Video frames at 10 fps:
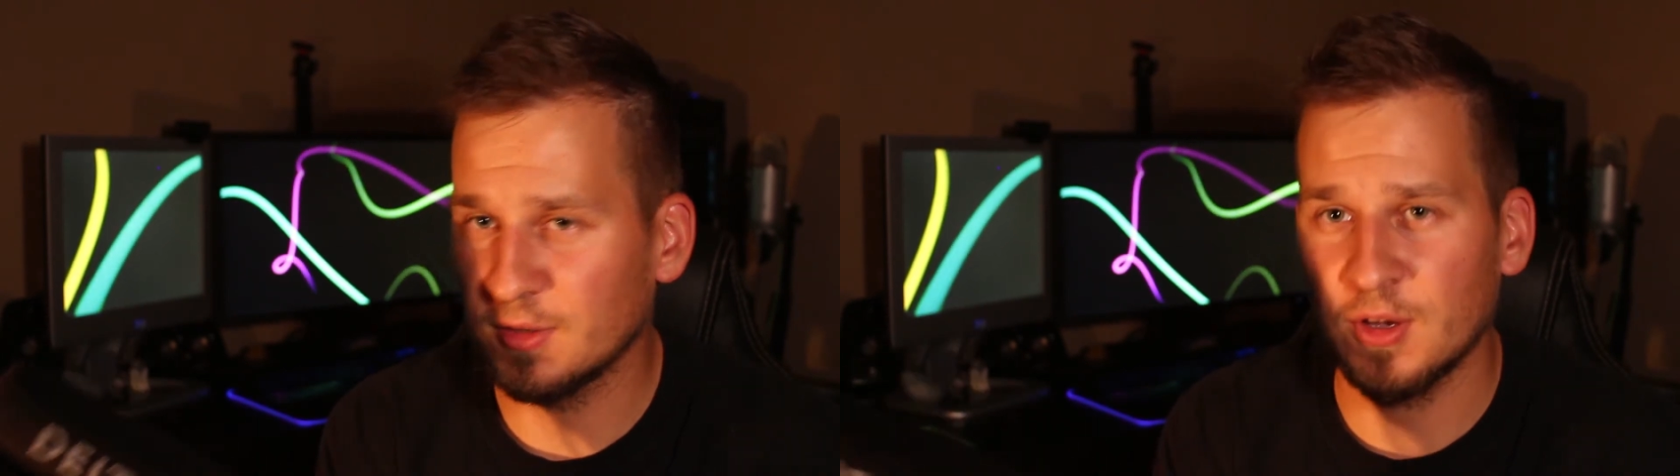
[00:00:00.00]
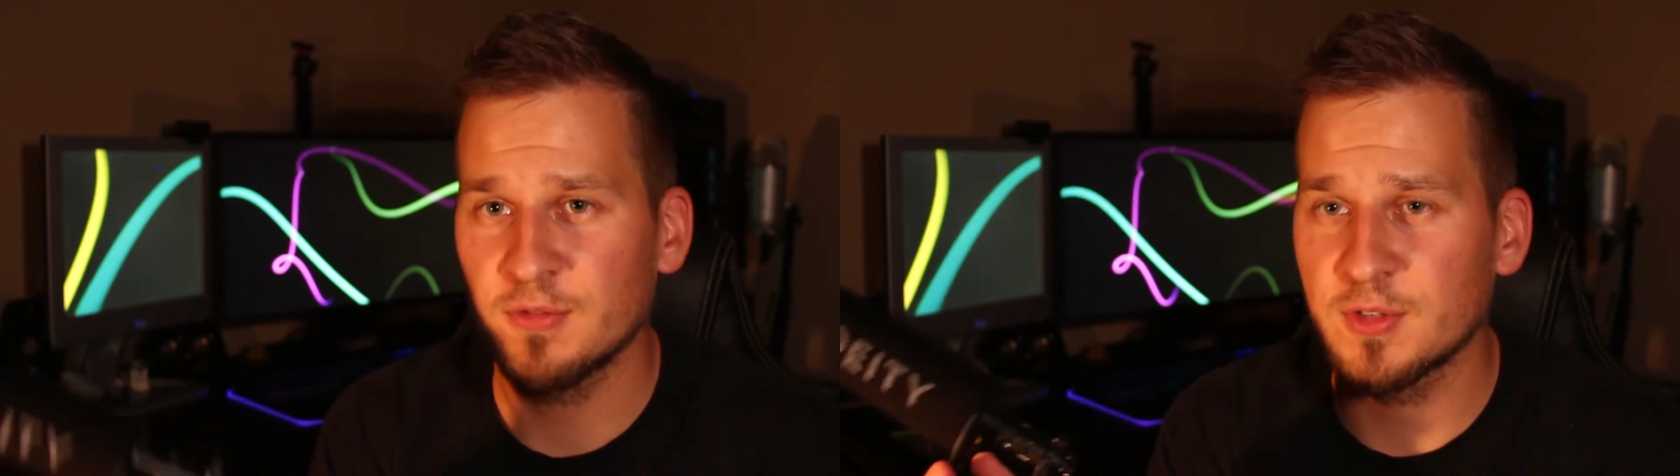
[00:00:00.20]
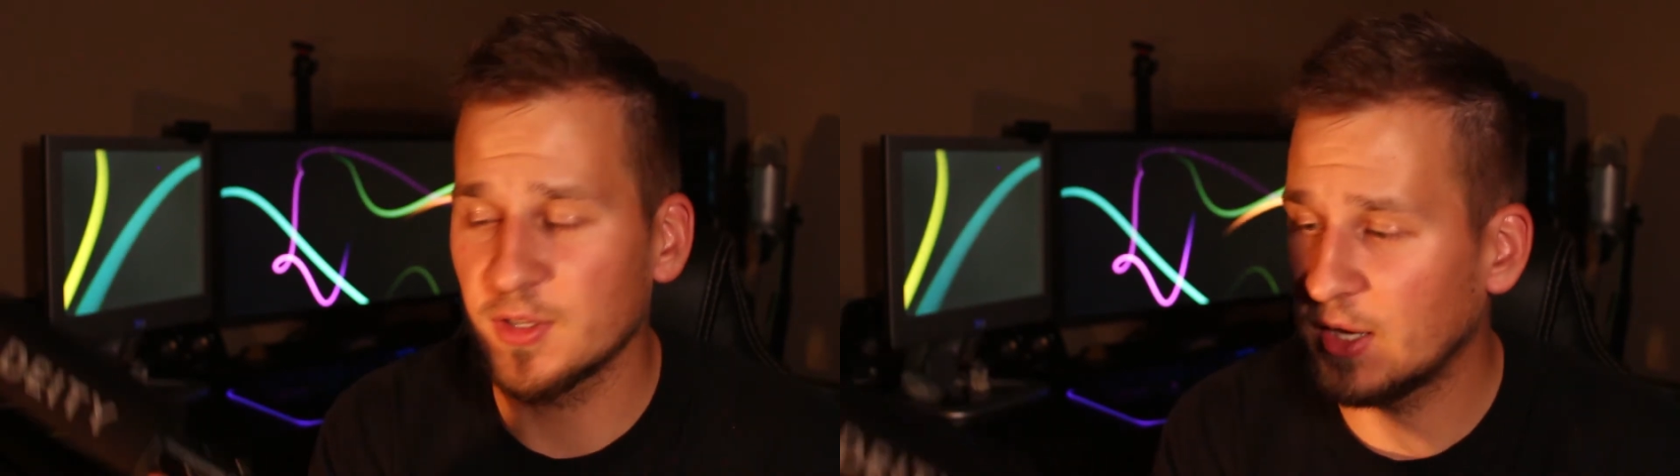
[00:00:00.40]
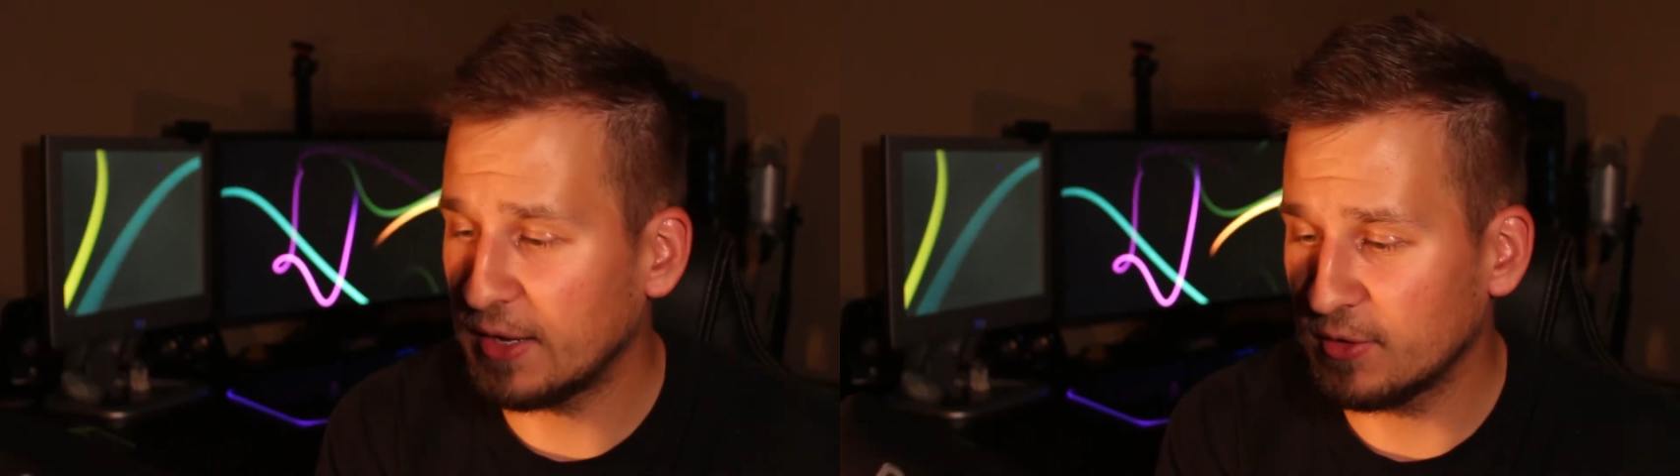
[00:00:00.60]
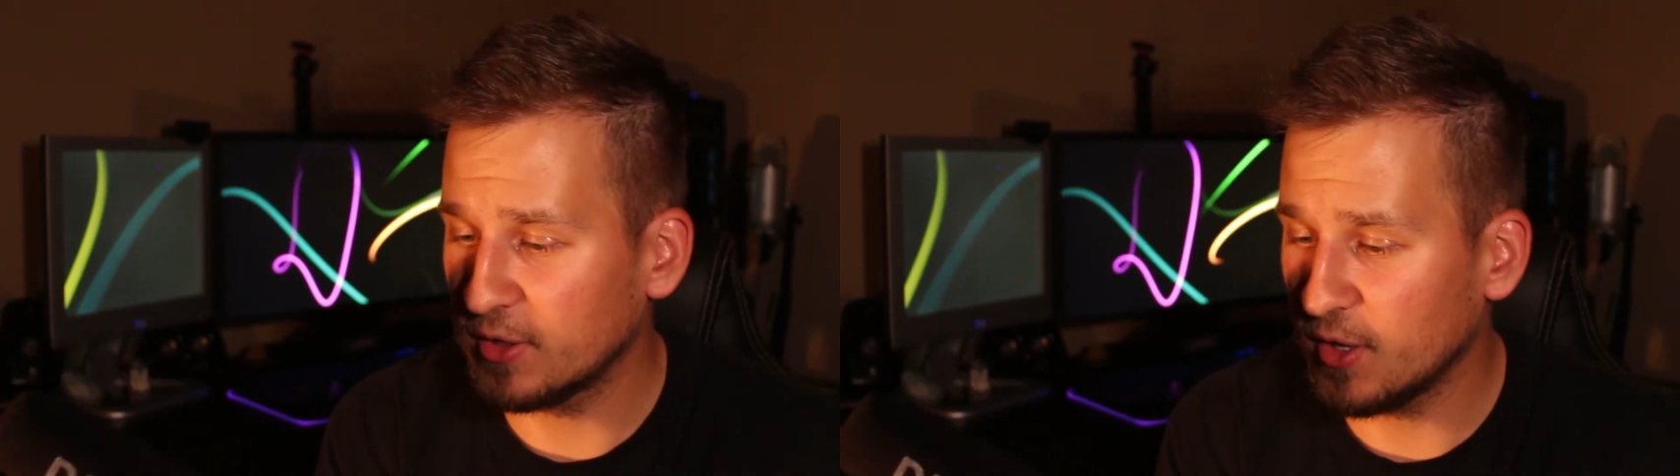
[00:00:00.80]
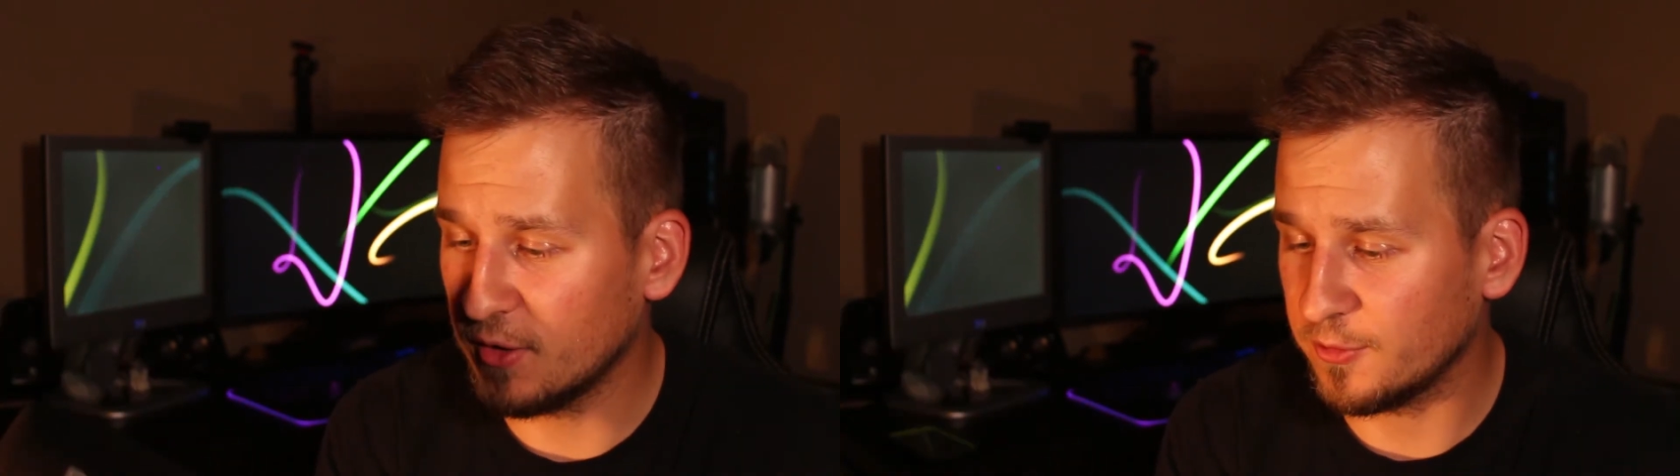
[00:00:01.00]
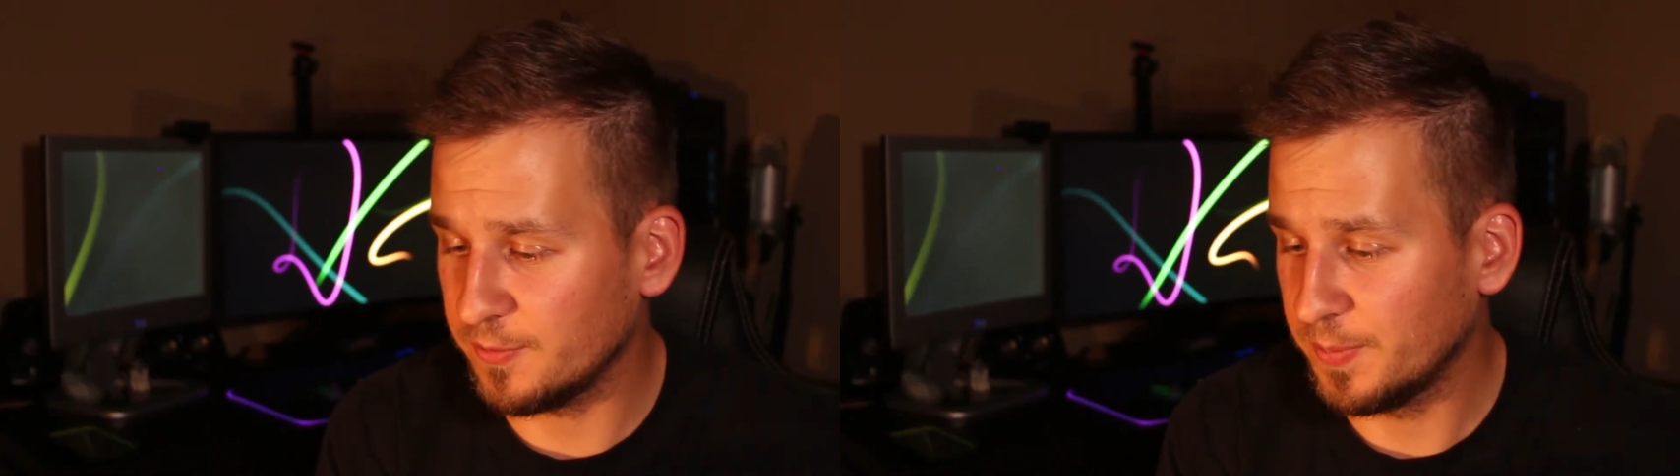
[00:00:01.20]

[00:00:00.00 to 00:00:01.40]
obviously having it off.